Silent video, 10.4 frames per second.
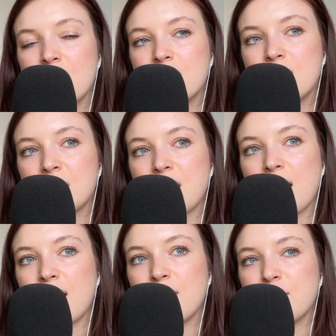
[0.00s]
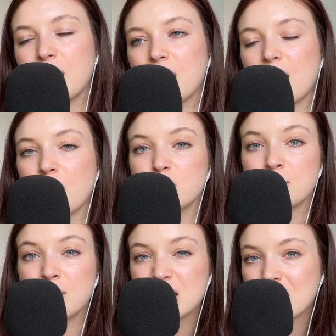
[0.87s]
Did I feel like I
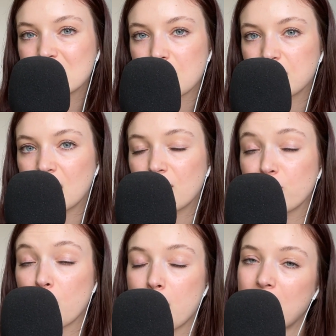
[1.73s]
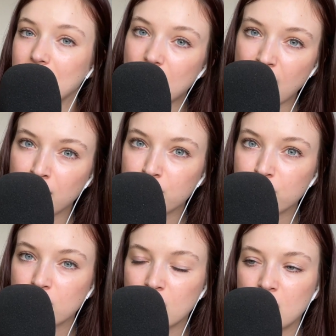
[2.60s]
was missing something from my
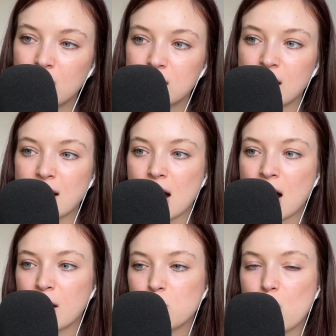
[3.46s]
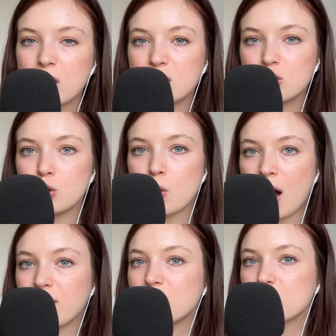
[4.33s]
life that I wanted to
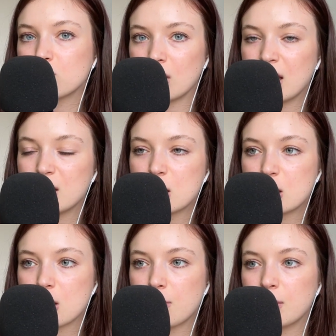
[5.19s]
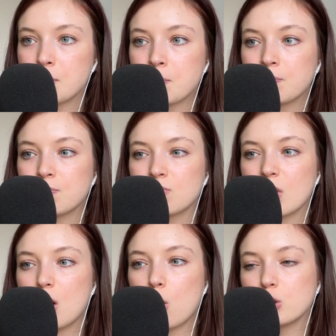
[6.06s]
have this relationship?
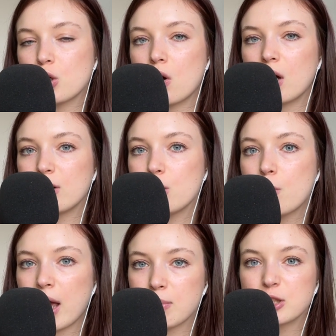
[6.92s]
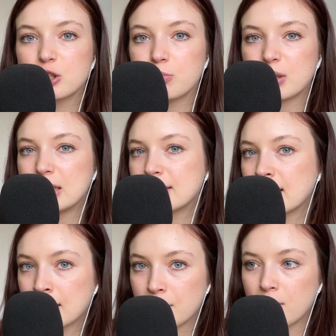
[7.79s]
Also, are you able to be
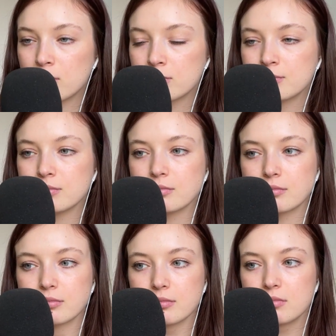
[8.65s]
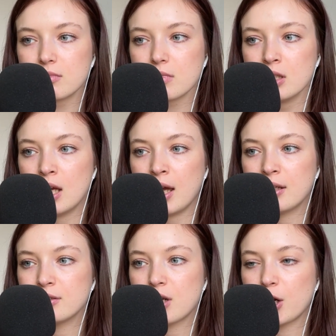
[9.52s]
single?
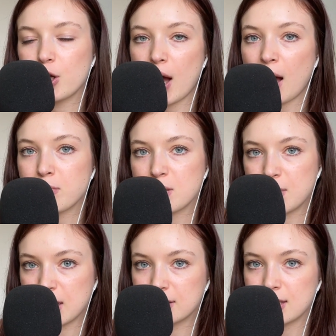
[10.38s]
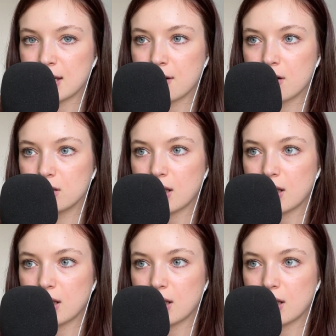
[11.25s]
And are you happy being single?